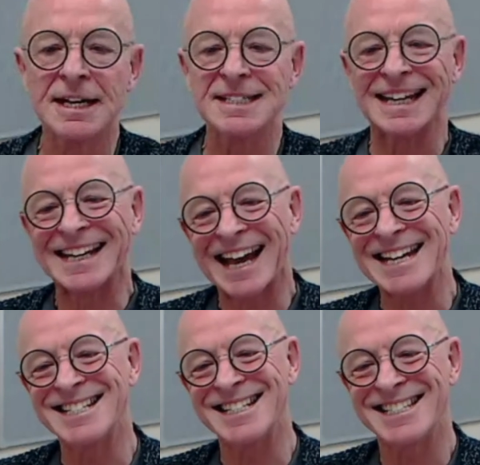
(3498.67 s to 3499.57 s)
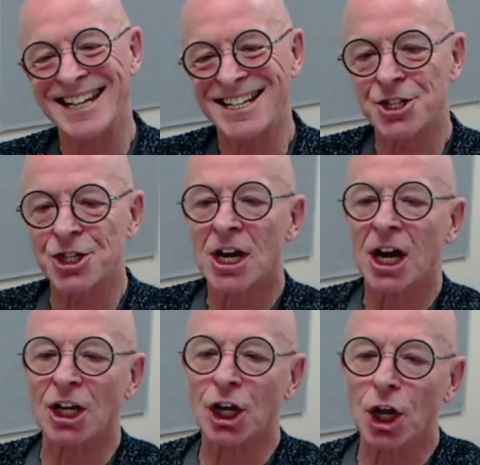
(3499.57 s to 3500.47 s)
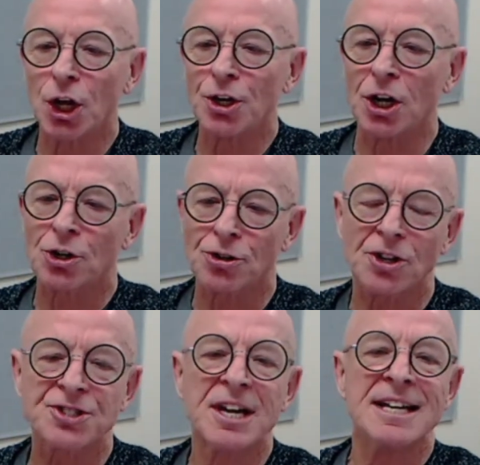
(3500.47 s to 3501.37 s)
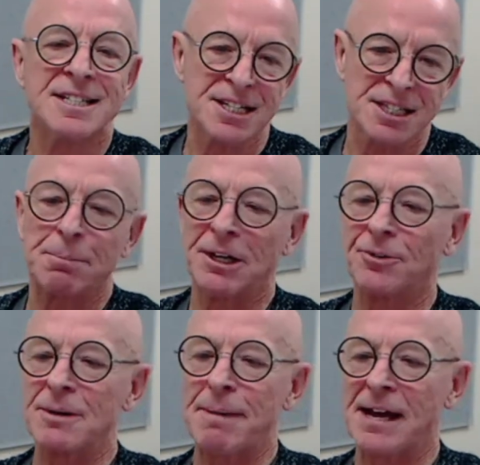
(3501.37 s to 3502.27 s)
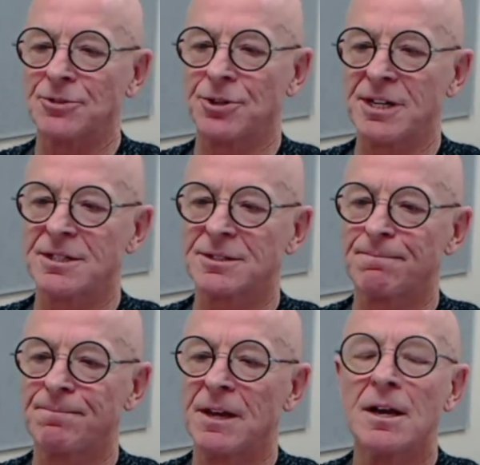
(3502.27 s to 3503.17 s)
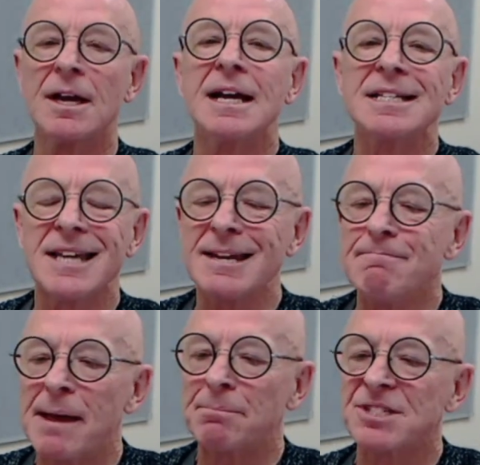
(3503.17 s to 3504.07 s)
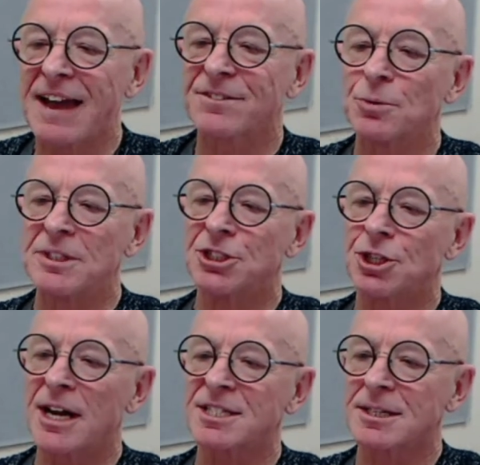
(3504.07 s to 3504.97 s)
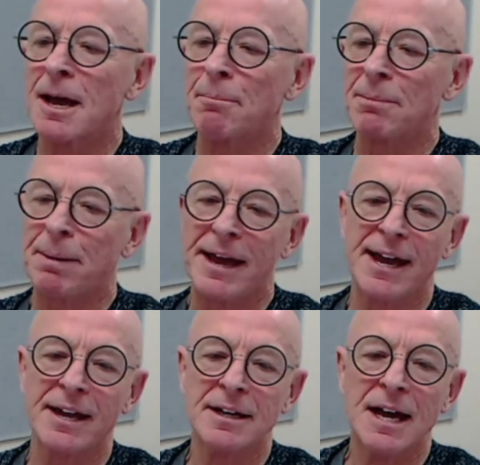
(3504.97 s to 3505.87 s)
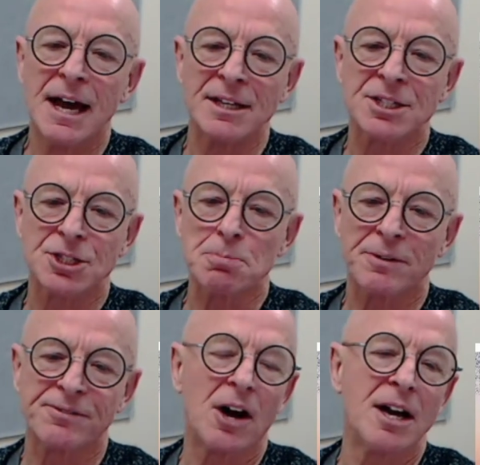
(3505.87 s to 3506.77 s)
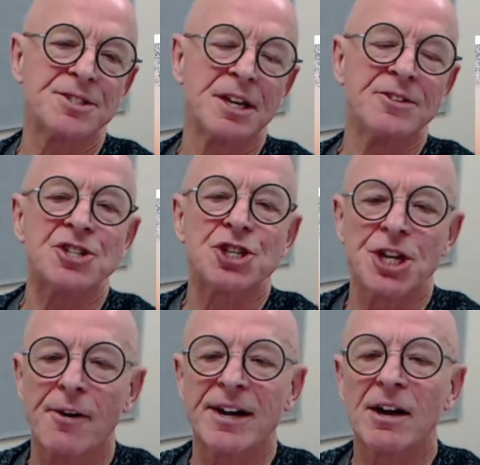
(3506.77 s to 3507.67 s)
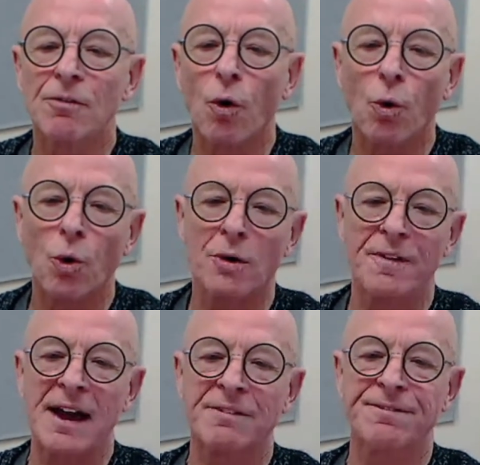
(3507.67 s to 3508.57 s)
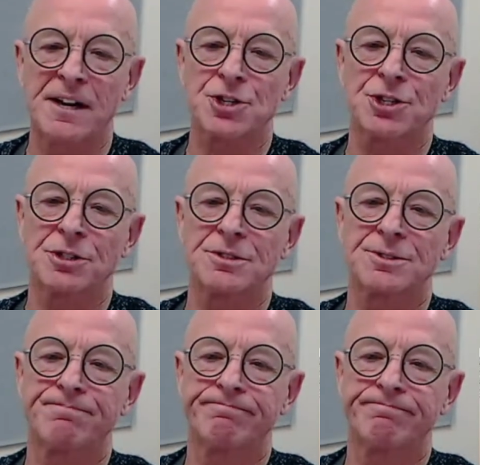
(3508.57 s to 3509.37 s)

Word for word: to engage and teach and learn across disciplinary boundaries. Team members have to entrust, prepare, and supervise the sharing of all of our functions